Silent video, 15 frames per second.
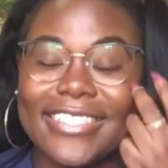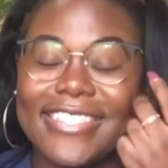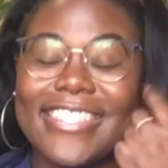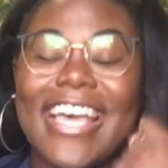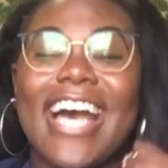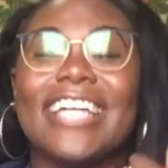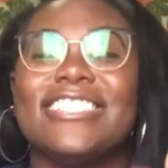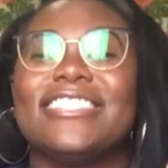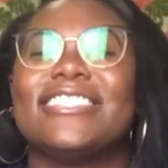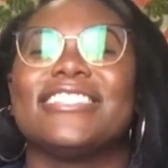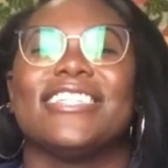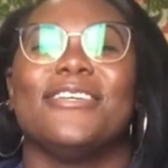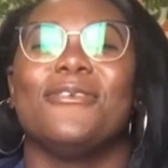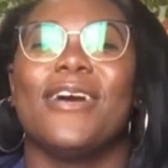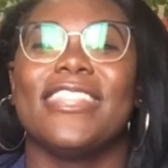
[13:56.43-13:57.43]
That's
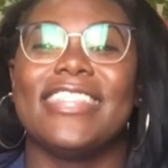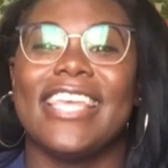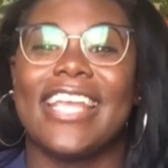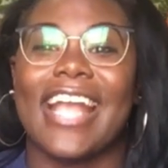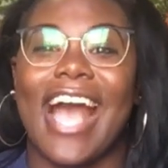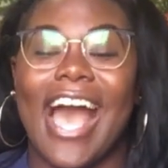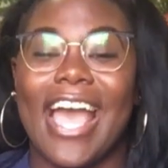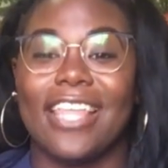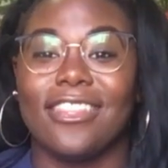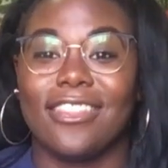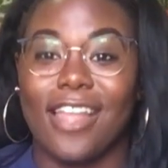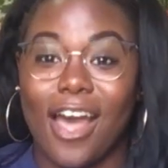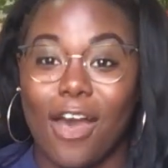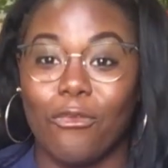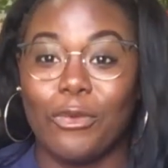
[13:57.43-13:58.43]
one thing I
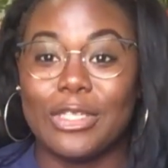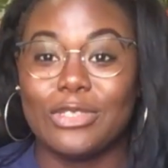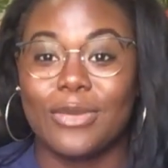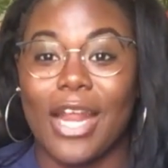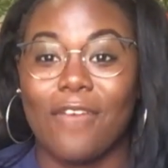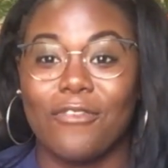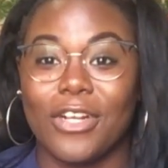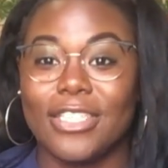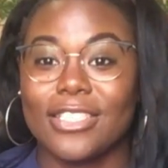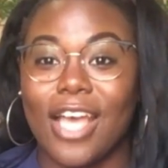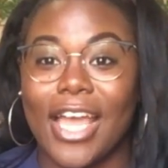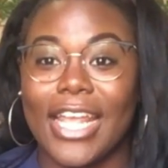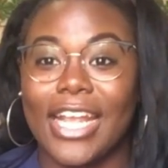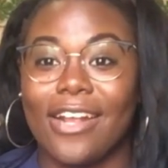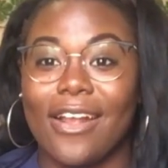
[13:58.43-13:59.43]
love, which when I first
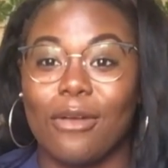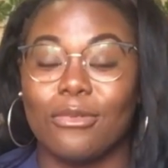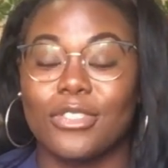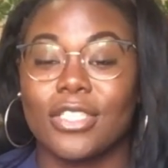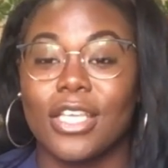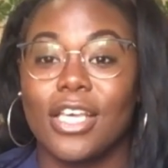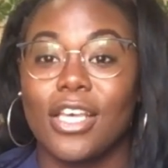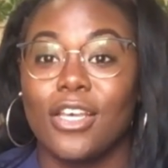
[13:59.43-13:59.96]
got here, I was